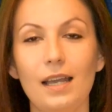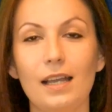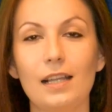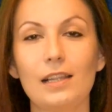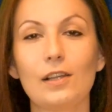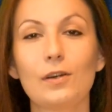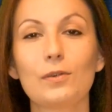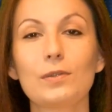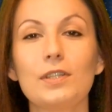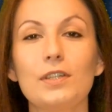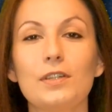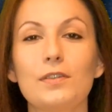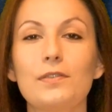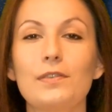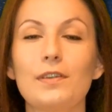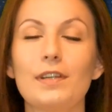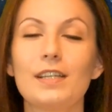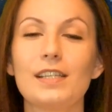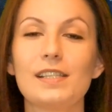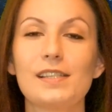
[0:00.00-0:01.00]
Hello dear
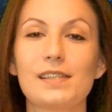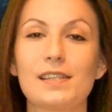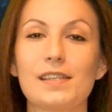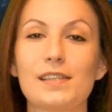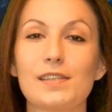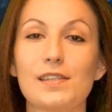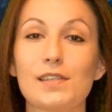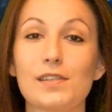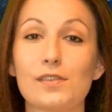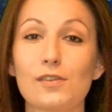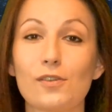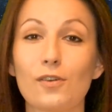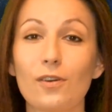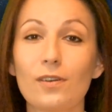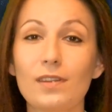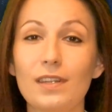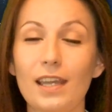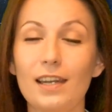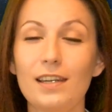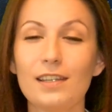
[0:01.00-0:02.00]
friends, this is your
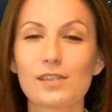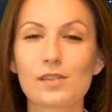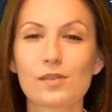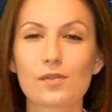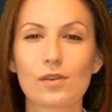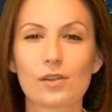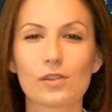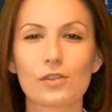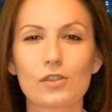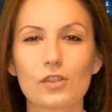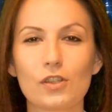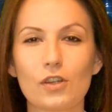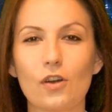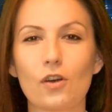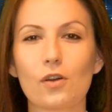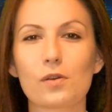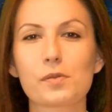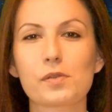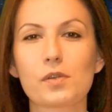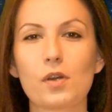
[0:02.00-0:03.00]
daily astrology
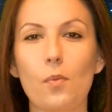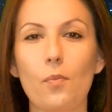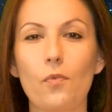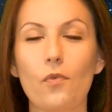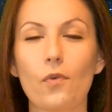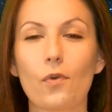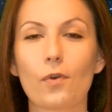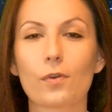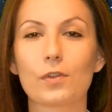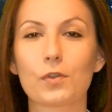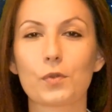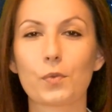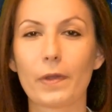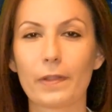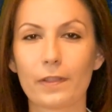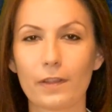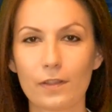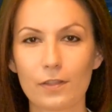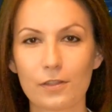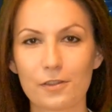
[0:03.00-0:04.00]
horoscope for the
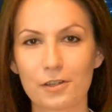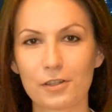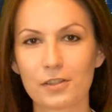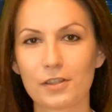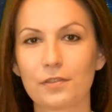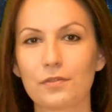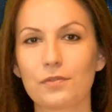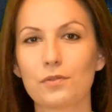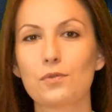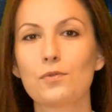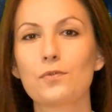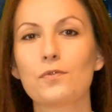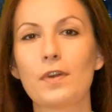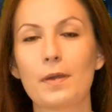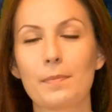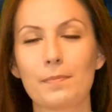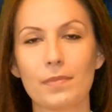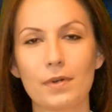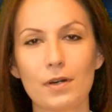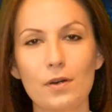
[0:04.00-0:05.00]
23rd of
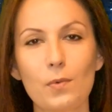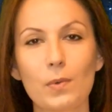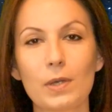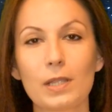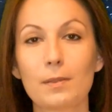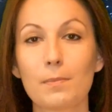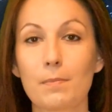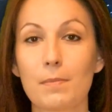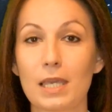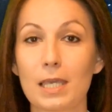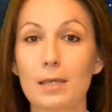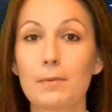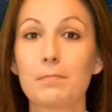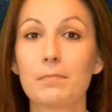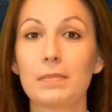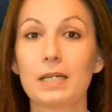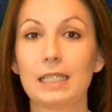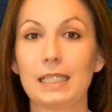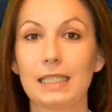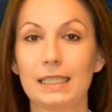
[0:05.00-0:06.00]
November with me,
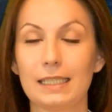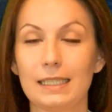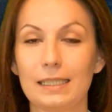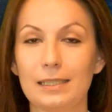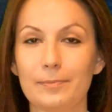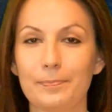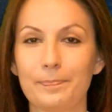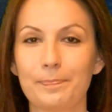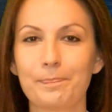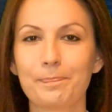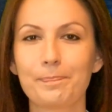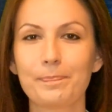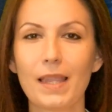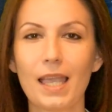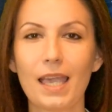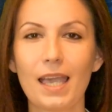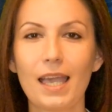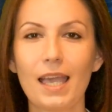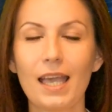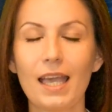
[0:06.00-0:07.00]
Marina.
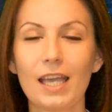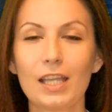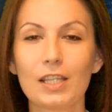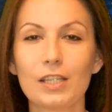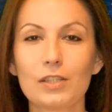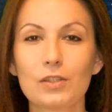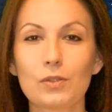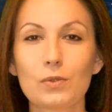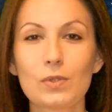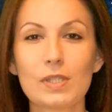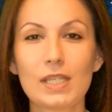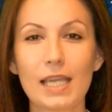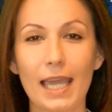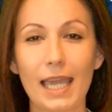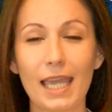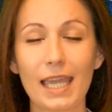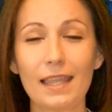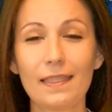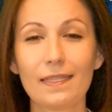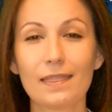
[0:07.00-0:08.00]

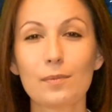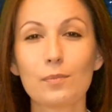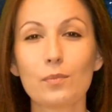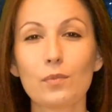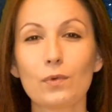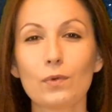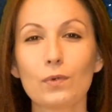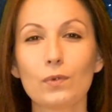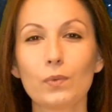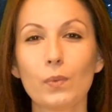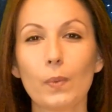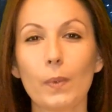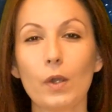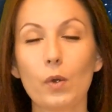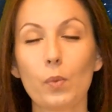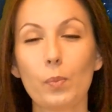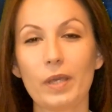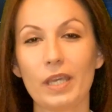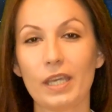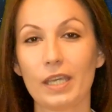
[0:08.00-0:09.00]
Today the moon
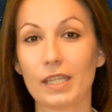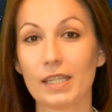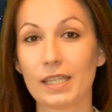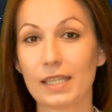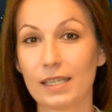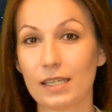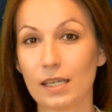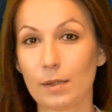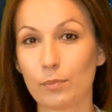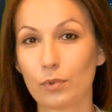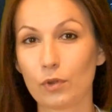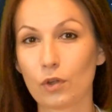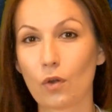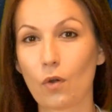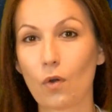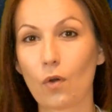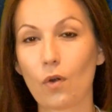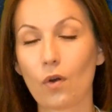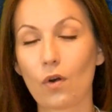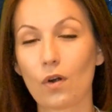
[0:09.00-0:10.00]
will be in
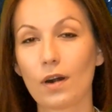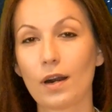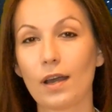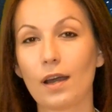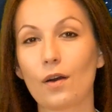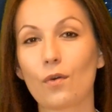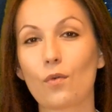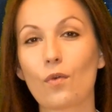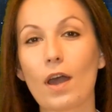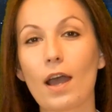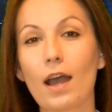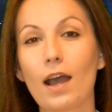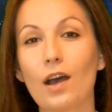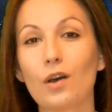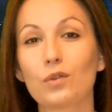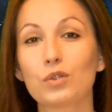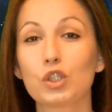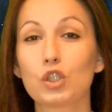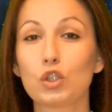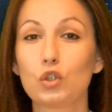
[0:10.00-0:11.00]
Capricorn
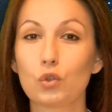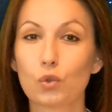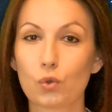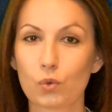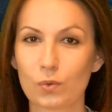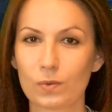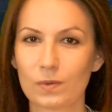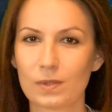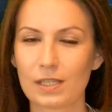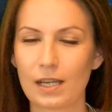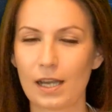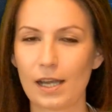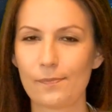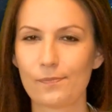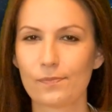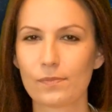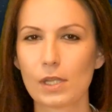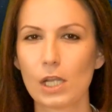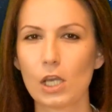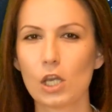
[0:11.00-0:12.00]
around noon
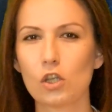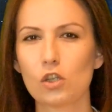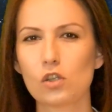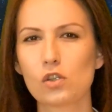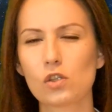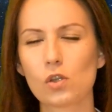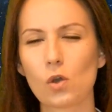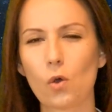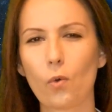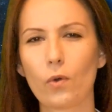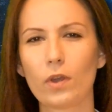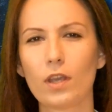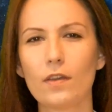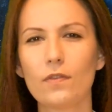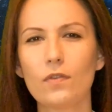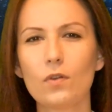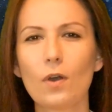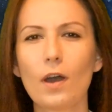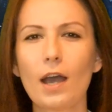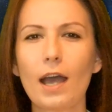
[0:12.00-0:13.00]
time. So
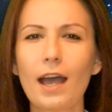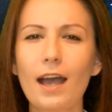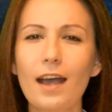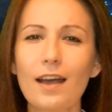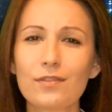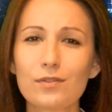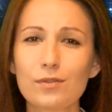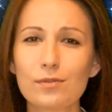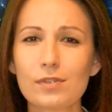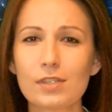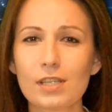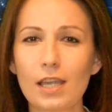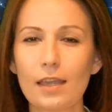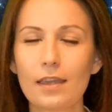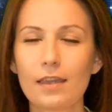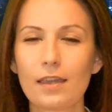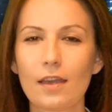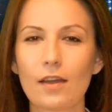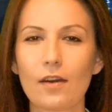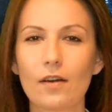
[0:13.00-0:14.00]
if you have to
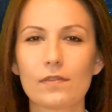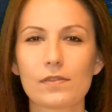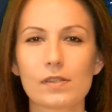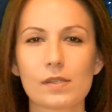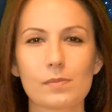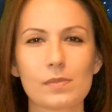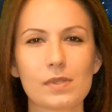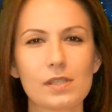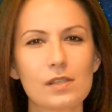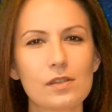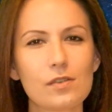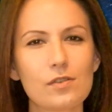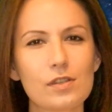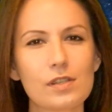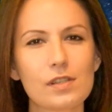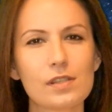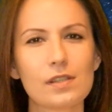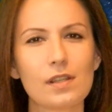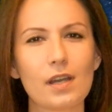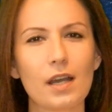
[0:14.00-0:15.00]
take care of some
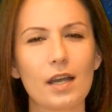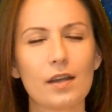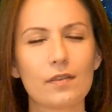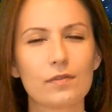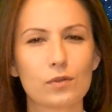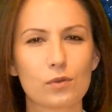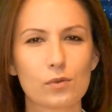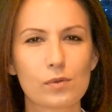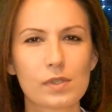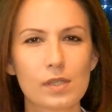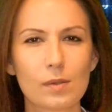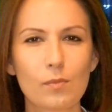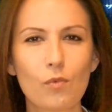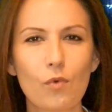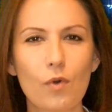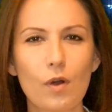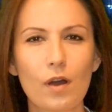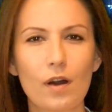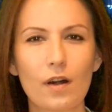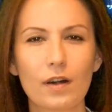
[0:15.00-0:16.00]
serious stuff, do some
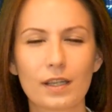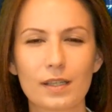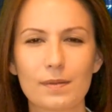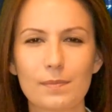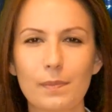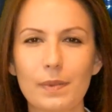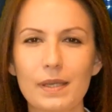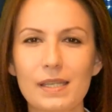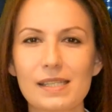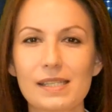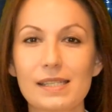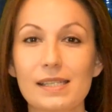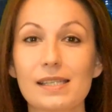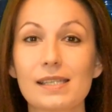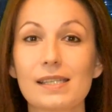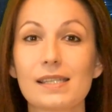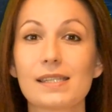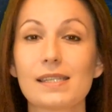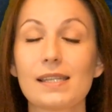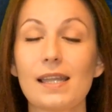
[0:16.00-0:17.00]
work and
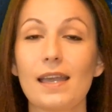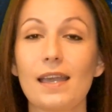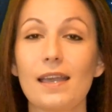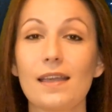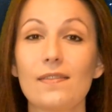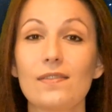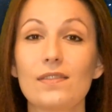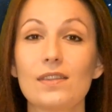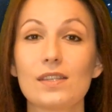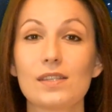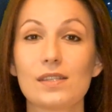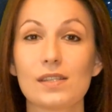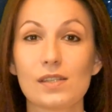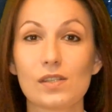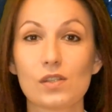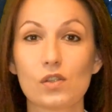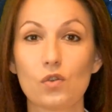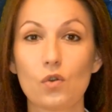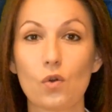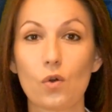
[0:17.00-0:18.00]
business, then this
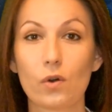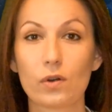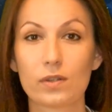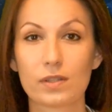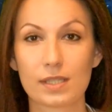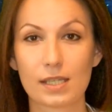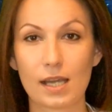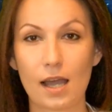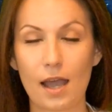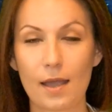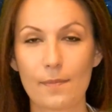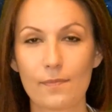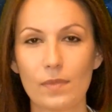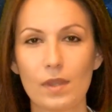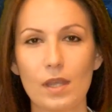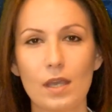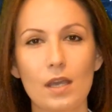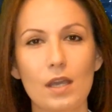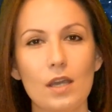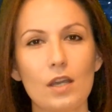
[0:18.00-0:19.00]
is your time.
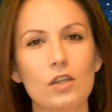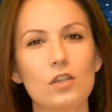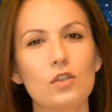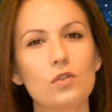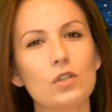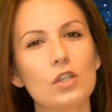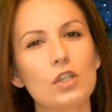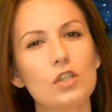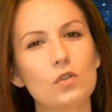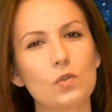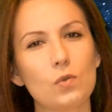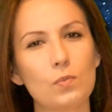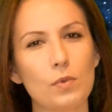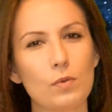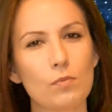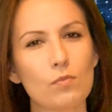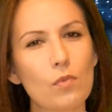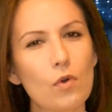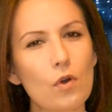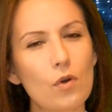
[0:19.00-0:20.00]
You need to be
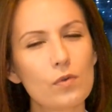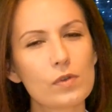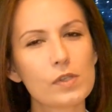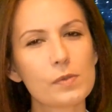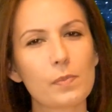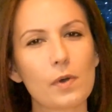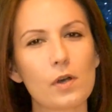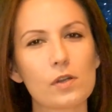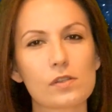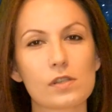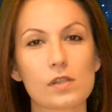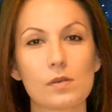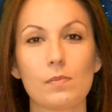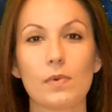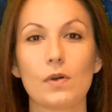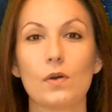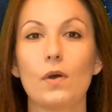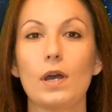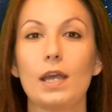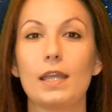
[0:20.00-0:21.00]
more
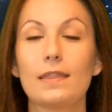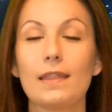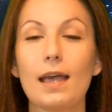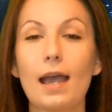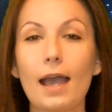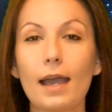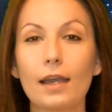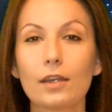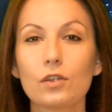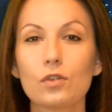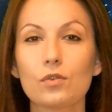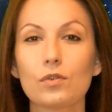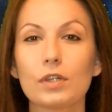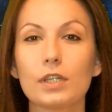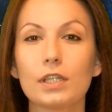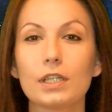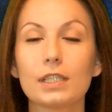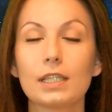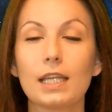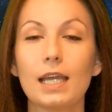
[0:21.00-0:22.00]
responsible and
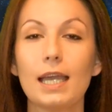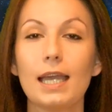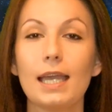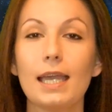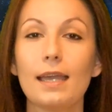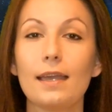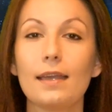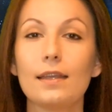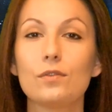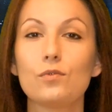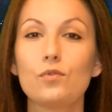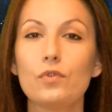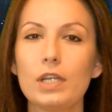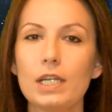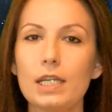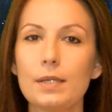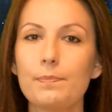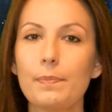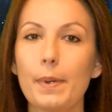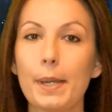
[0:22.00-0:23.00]
accurate and
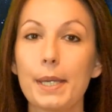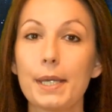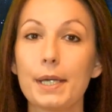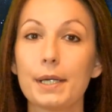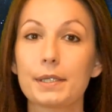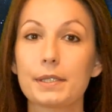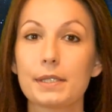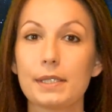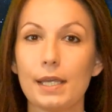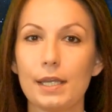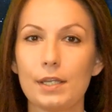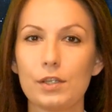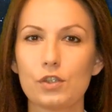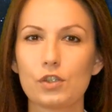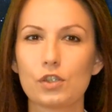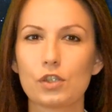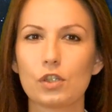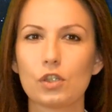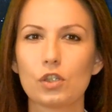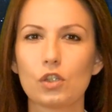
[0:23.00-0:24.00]
really pay
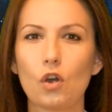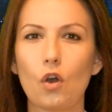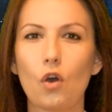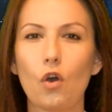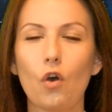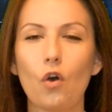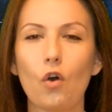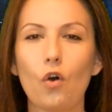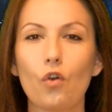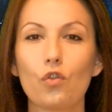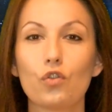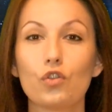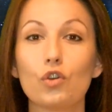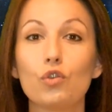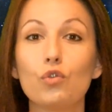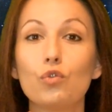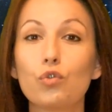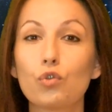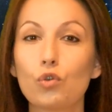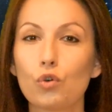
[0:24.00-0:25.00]
attention on
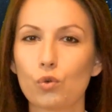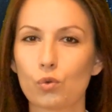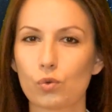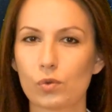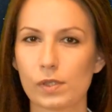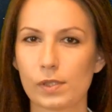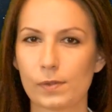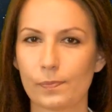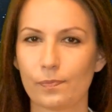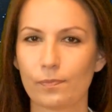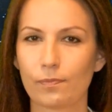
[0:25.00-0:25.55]
the rules.